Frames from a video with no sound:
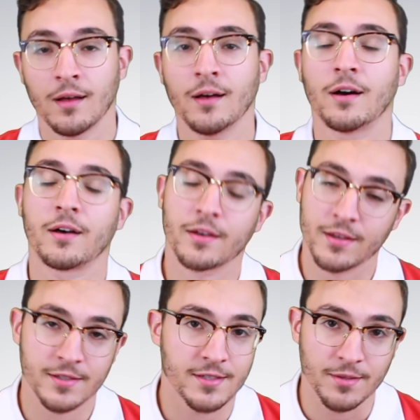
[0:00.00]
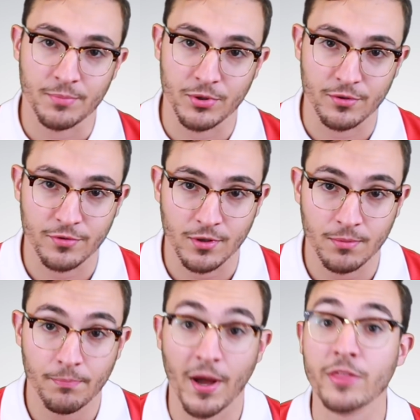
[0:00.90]
Oh, isn't it
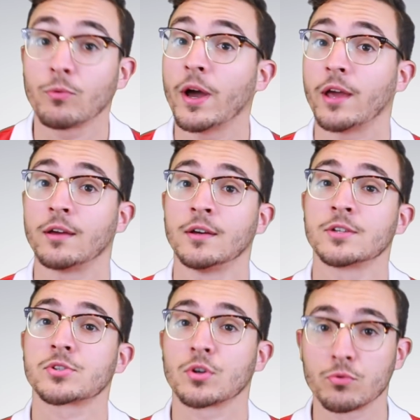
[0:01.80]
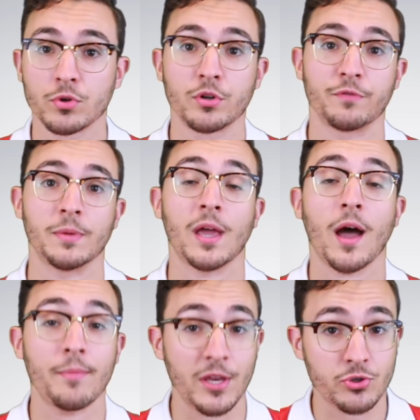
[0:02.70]
beautiful? By the way, so rude of me.
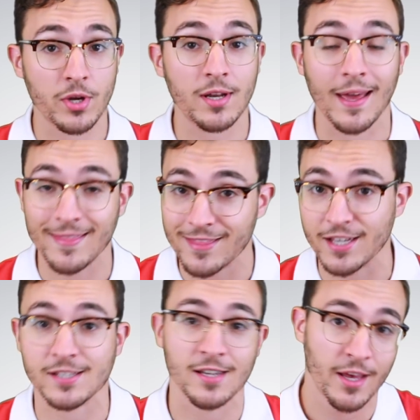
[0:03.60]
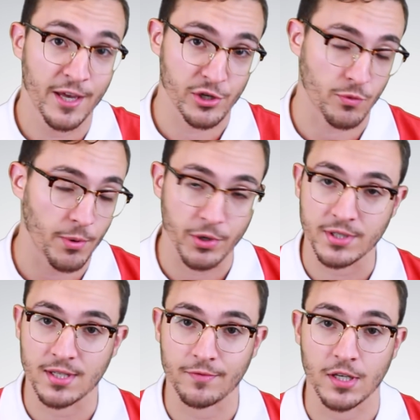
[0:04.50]
I'm Adrian, and this is
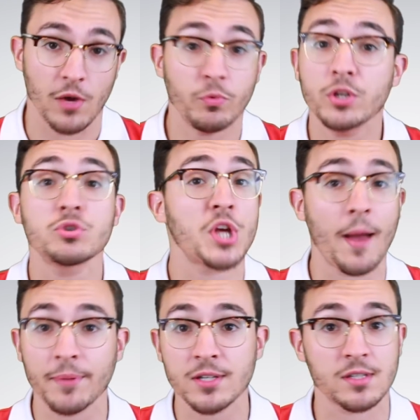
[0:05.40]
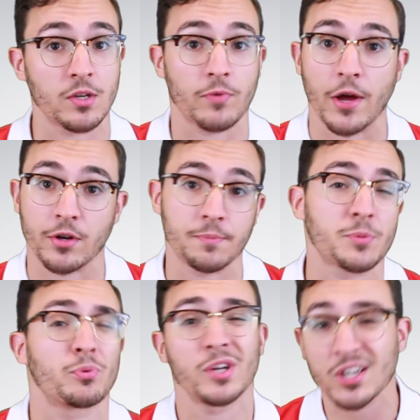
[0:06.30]
Rabona TV, and we do Champions League
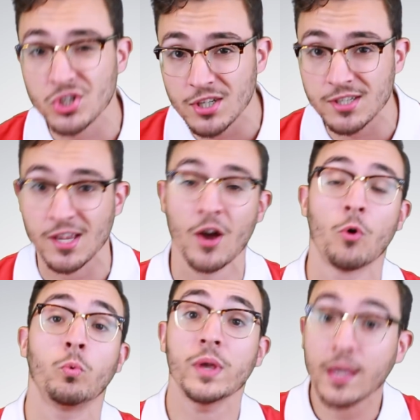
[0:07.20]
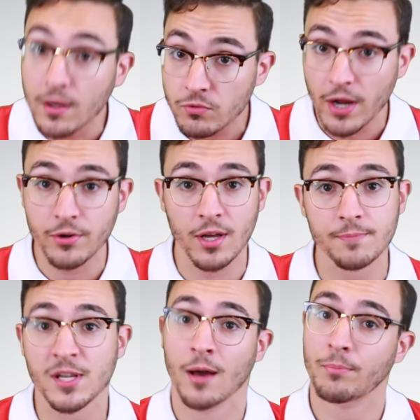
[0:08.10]
roundups, predictions, weekend
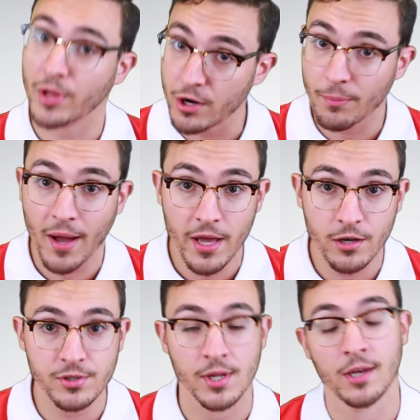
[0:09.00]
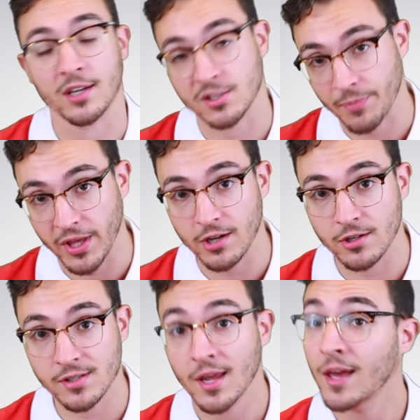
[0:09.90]
roundups, player bios,
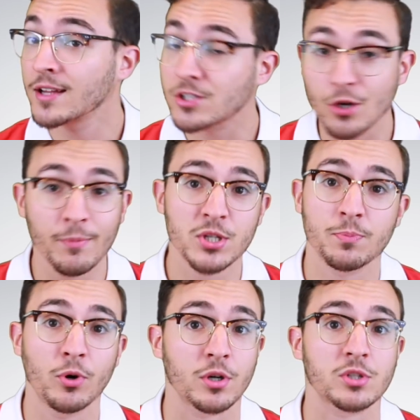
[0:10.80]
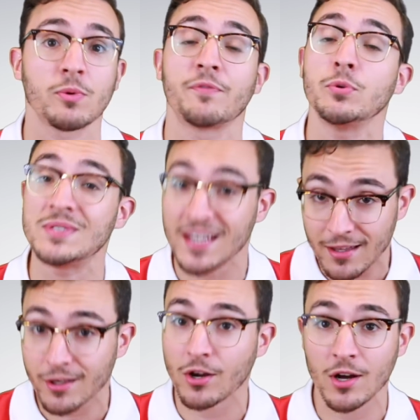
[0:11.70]
explainers, and so much more. So if you
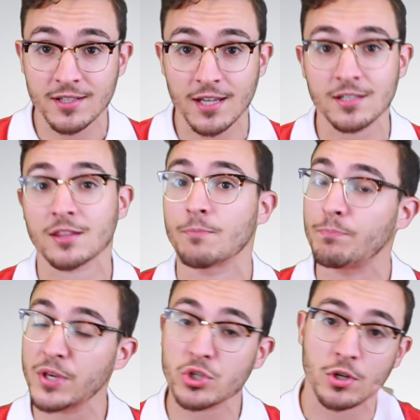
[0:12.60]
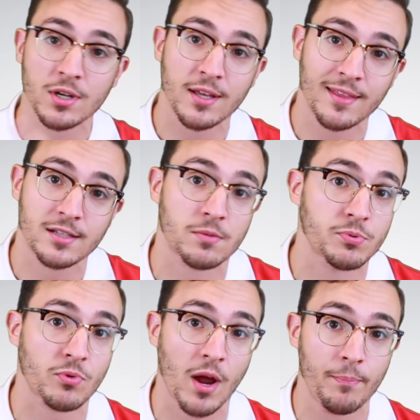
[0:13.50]
dig the content, then be sure to hit that
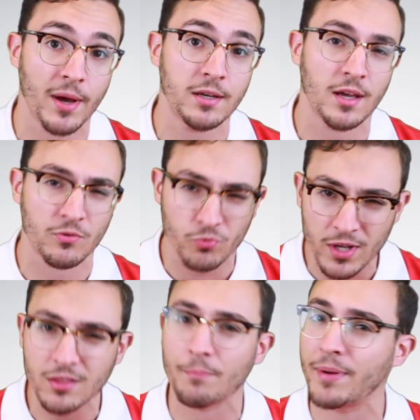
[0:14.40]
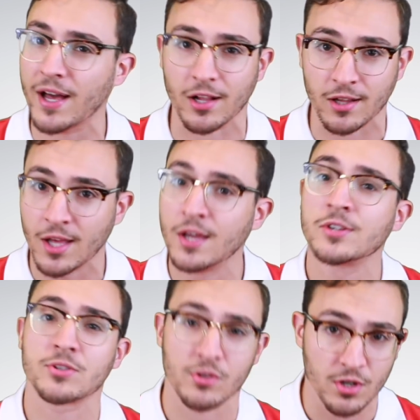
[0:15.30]
subscribe button and ring the bell
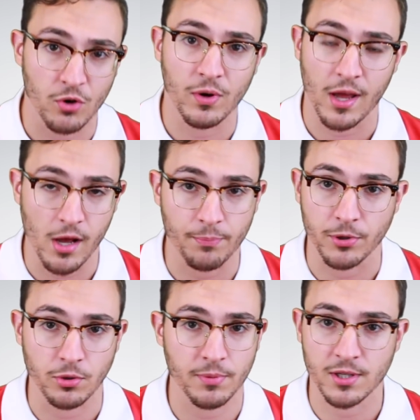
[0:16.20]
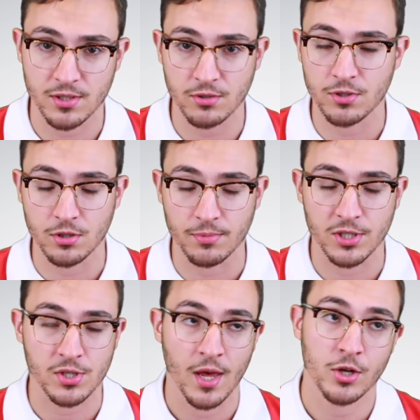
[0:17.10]
so you know when I upload, because YouTube
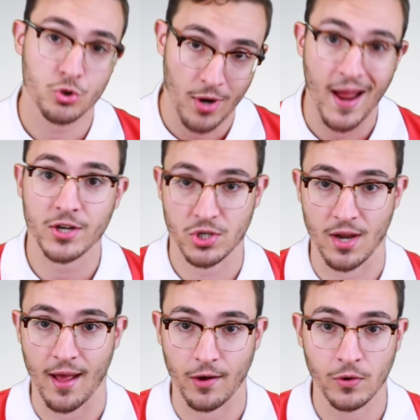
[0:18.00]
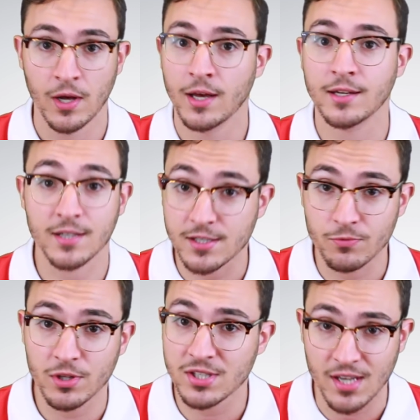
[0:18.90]
is trash now and
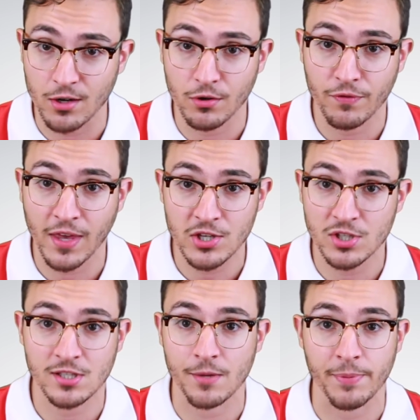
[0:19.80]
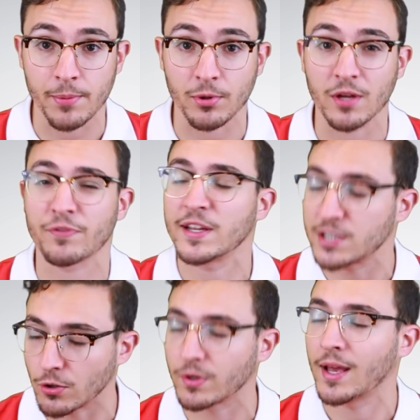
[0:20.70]
doesn't really send notifications to people if they
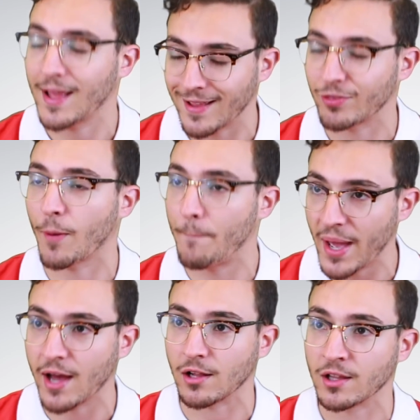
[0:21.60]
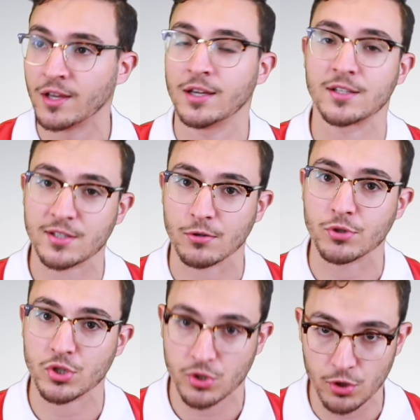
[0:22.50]
don't hit the bell. It's so
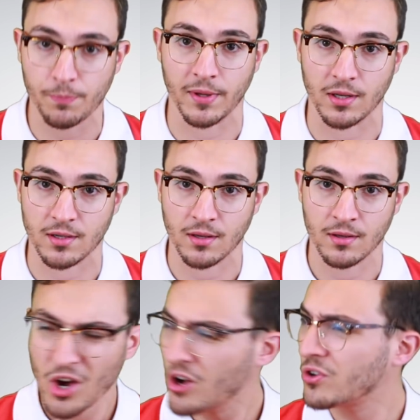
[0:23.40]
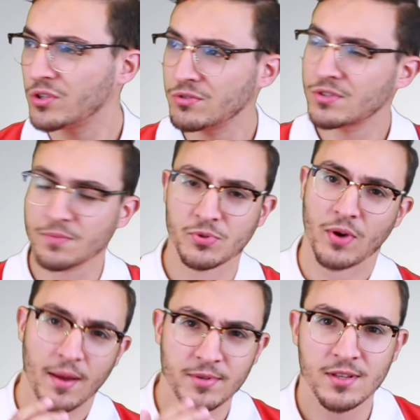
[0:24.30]
stupid. Oh, you
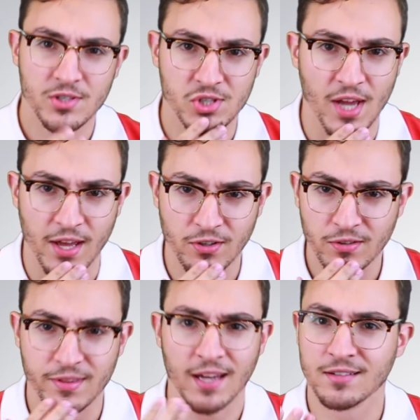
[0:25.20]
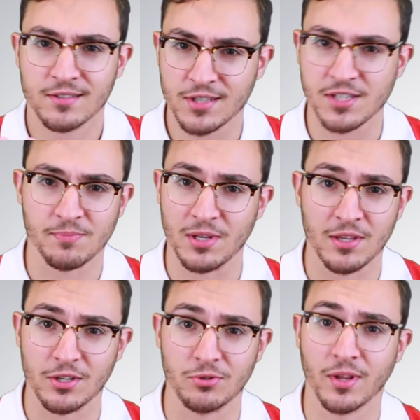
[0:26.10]
subscribe to this channel? That doesn't mean
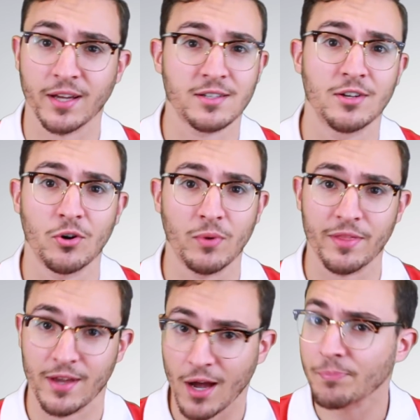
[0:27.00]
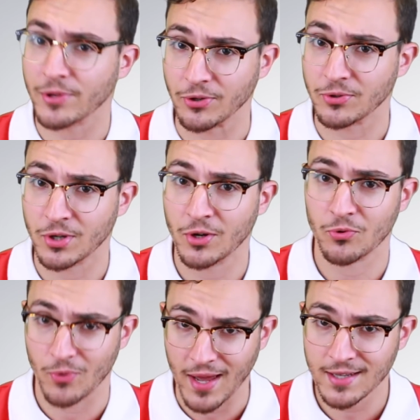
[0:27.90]
that you'd like to know when they upload,
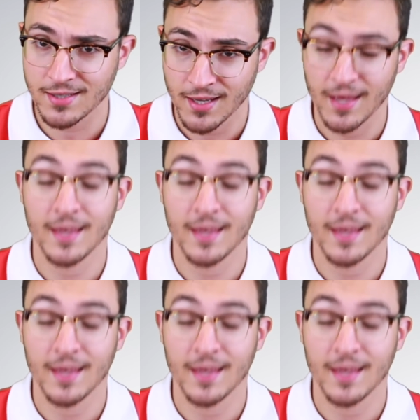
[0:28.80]
right?